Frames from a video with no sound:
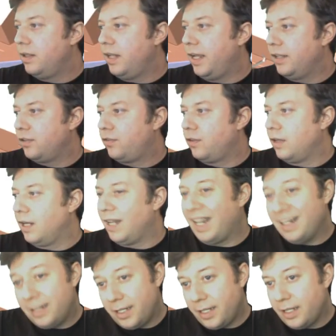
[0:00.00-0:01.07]
its front
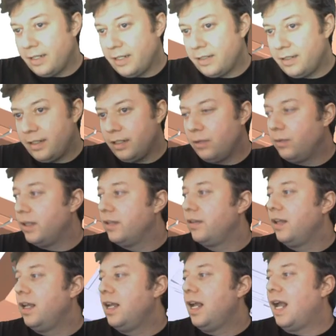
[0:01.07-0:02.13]
landing gear to deal with,
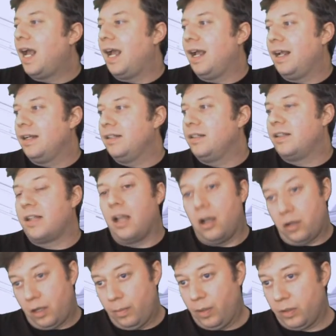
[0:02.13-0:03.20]
and the
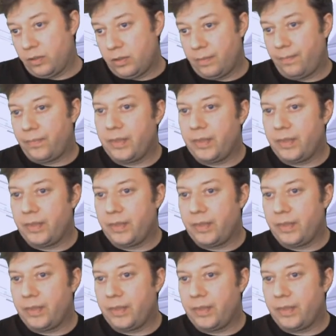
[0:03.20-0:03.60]
cargo pods.